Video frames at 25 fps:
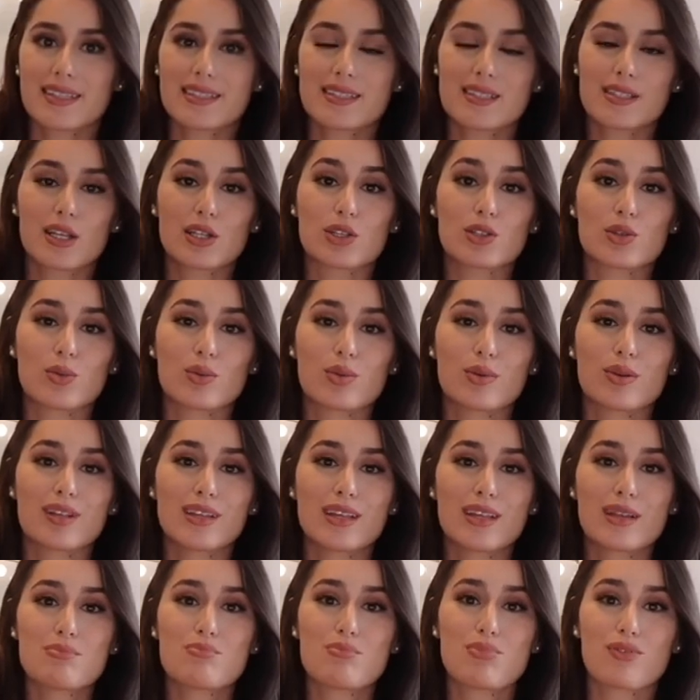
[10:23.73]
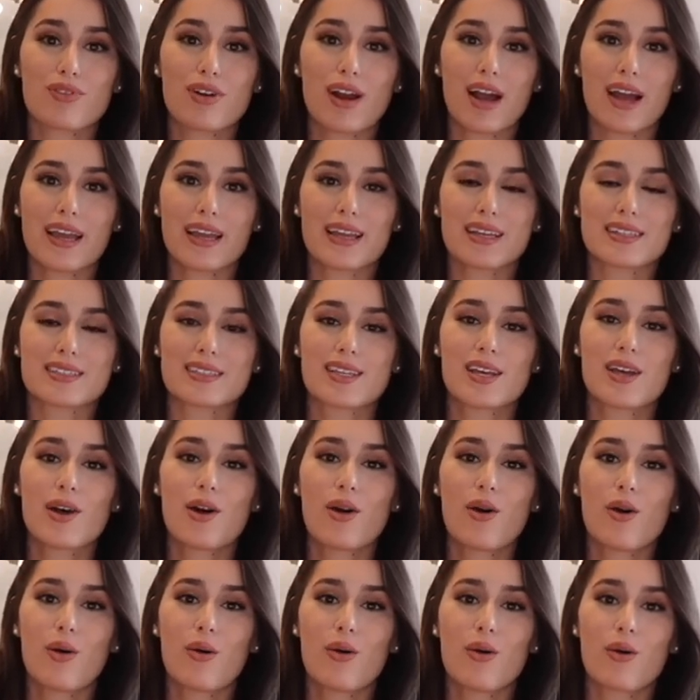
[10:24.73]
is this really bright
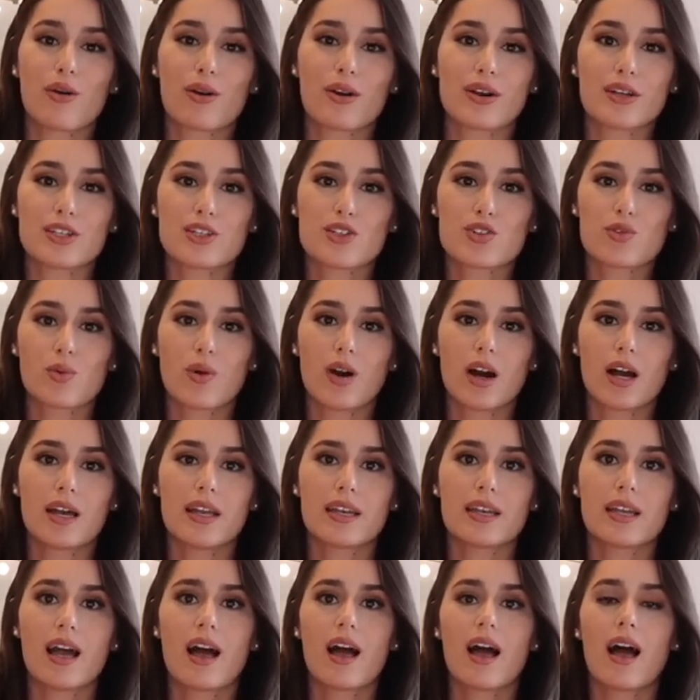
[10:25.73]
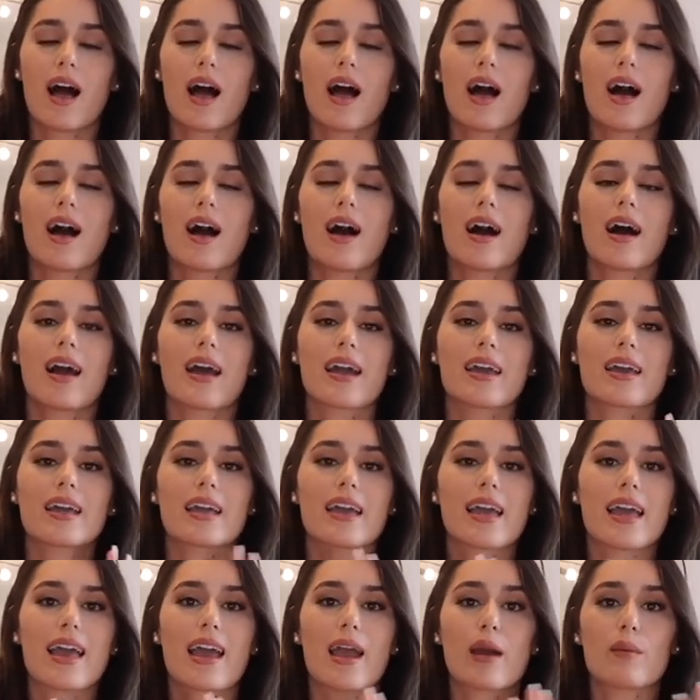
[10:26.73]
orange one.
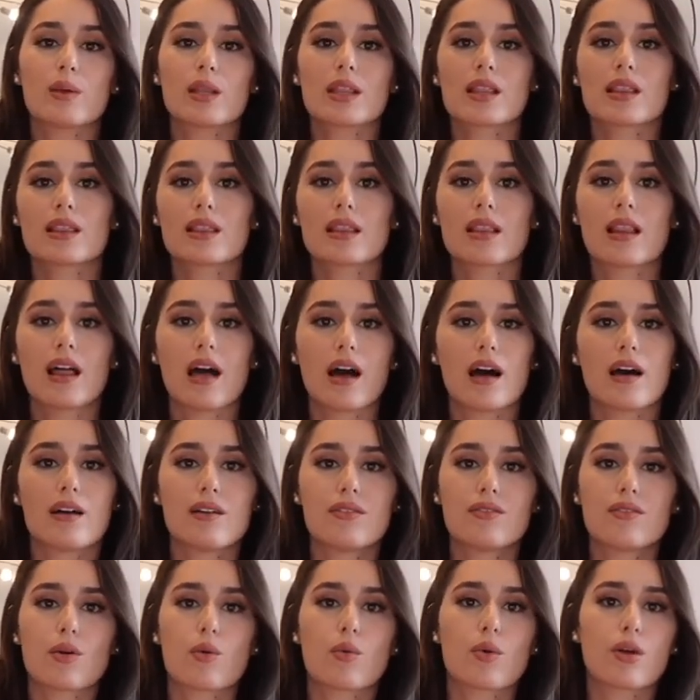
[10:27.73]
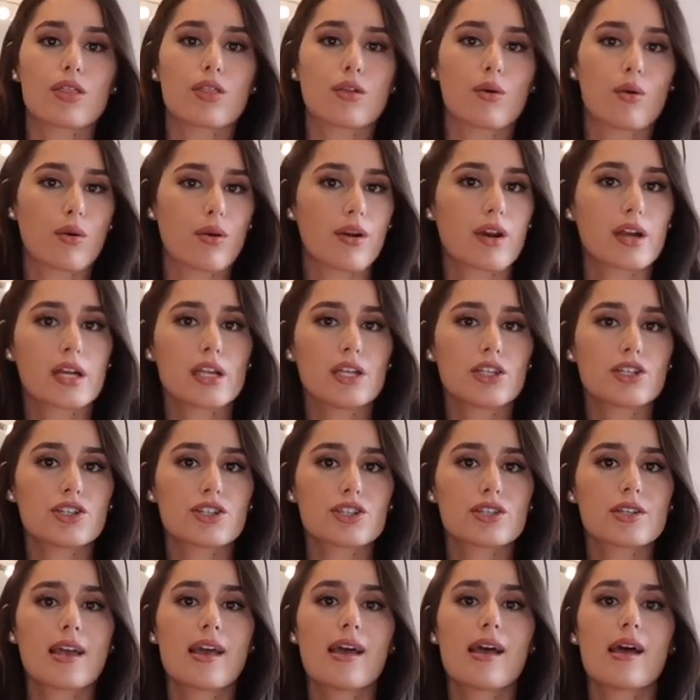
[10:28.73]
I am in love with
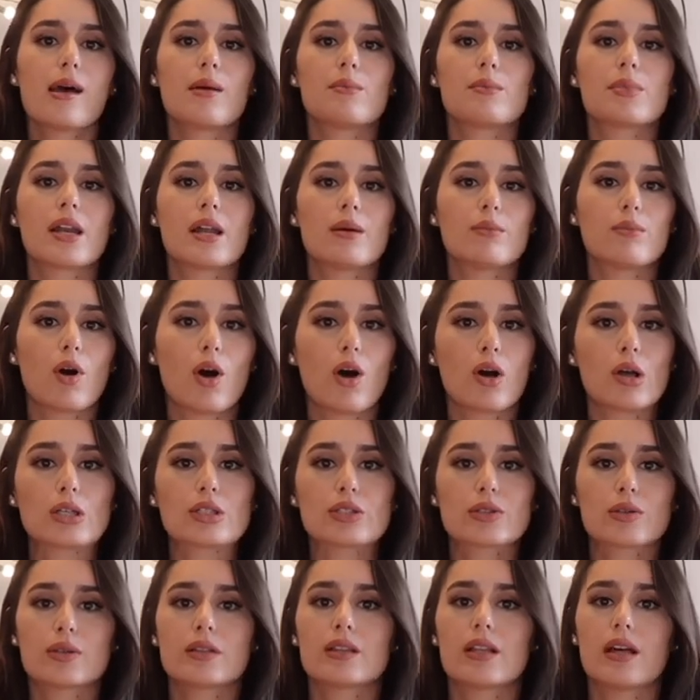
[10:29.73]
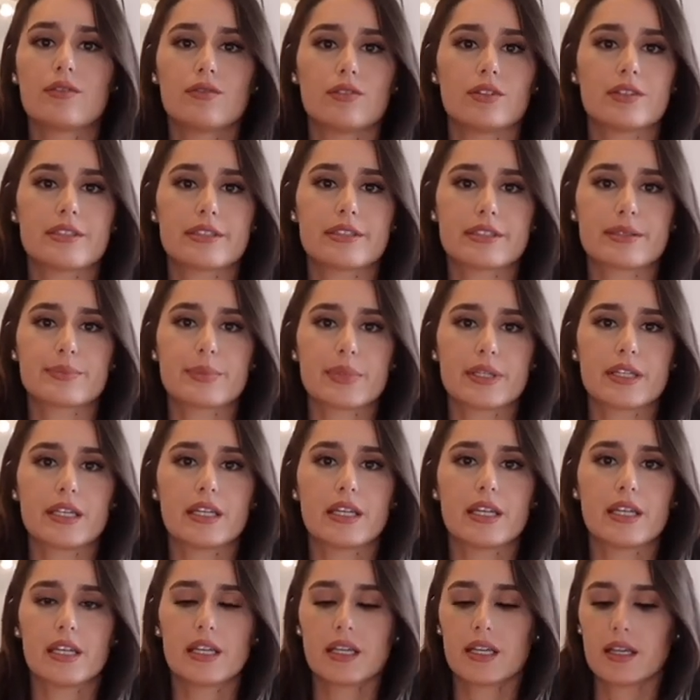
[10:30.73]
orange, but I'm also in love with this
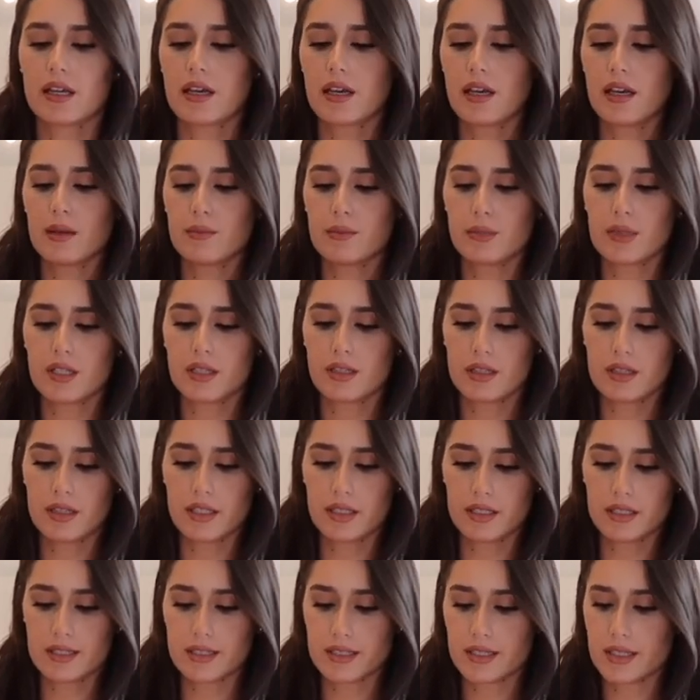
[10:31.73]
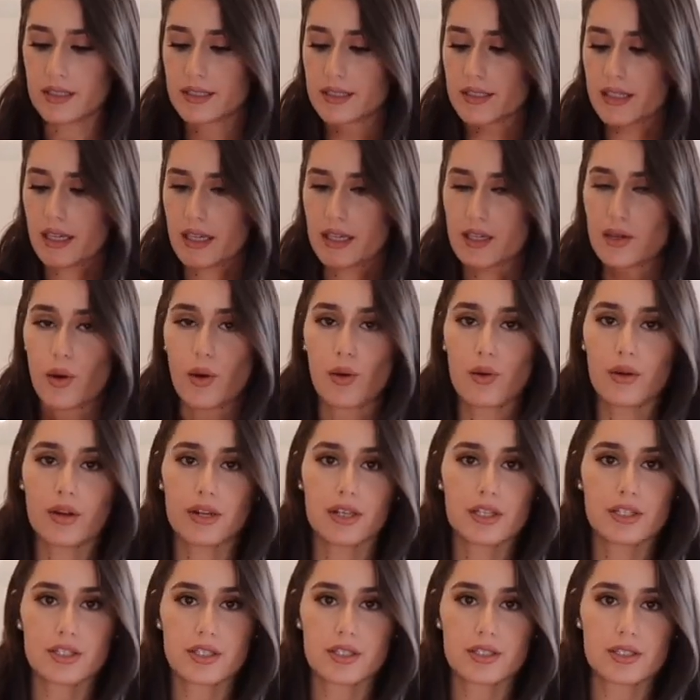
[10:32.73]
bikini. Um, this season,
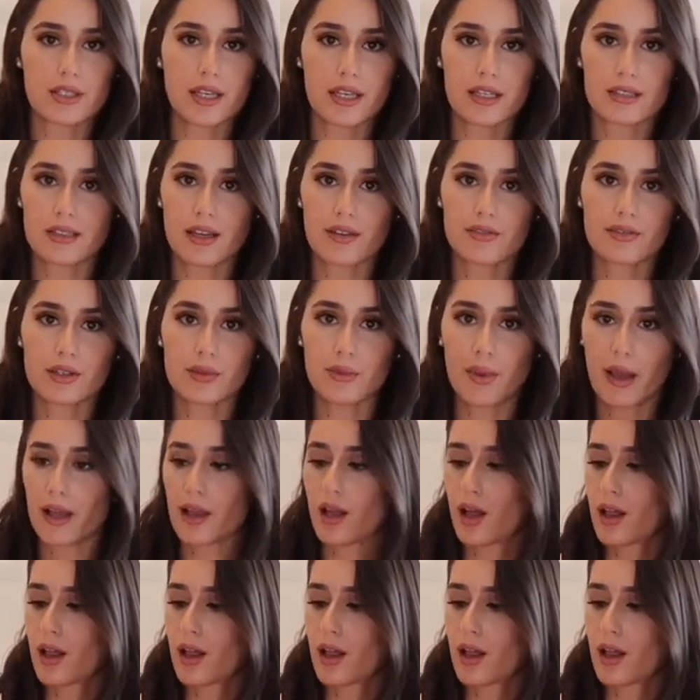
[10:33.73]
orange is like definitely my